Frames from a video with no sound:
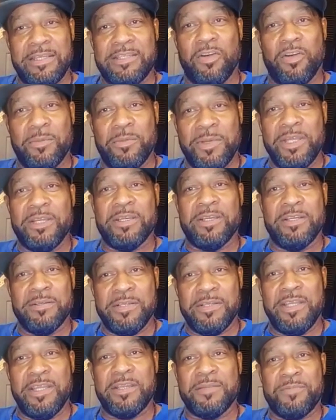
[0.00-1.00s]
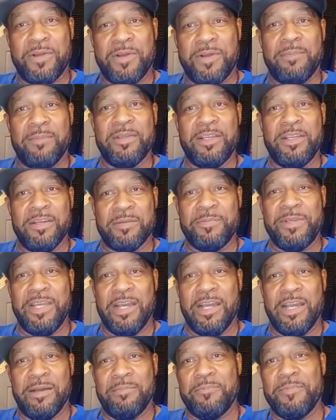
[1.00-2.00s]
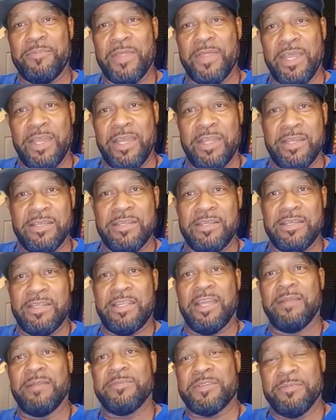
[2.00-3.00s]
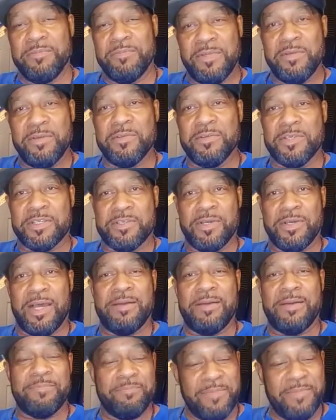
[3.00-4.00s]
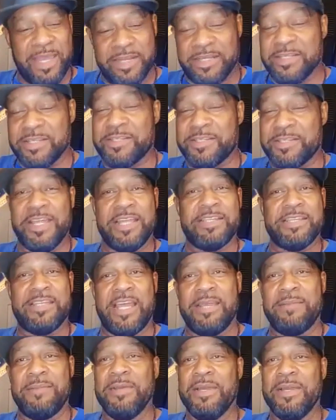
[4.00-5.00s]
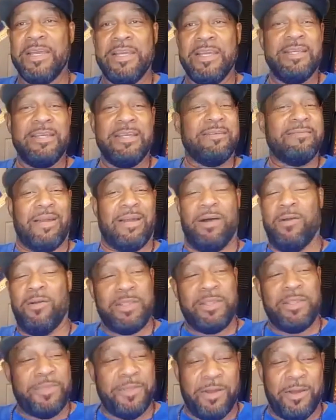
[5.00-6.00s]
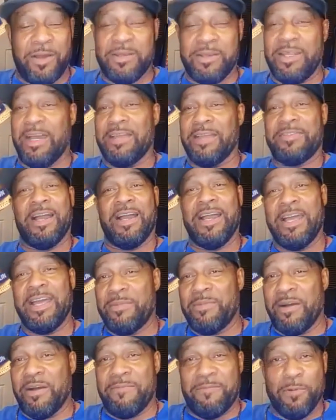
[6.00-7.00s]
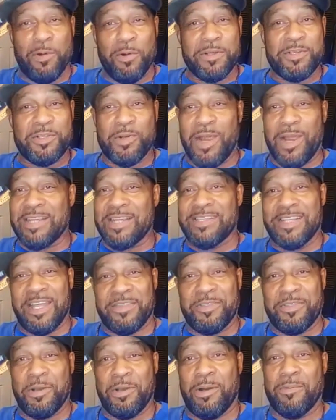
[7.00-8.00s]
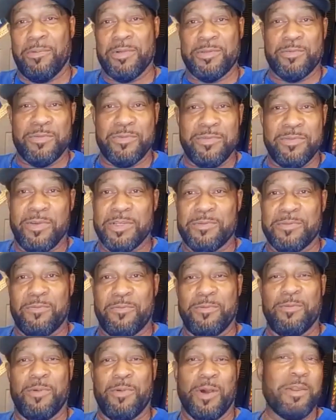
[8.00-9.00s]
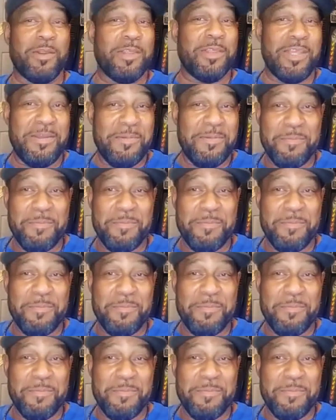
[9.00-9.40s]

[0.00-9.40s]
told me he could probably hook me up and get him some music. So I made a cassette tape. I only thought I had about 4 tracks that I thought was worthy.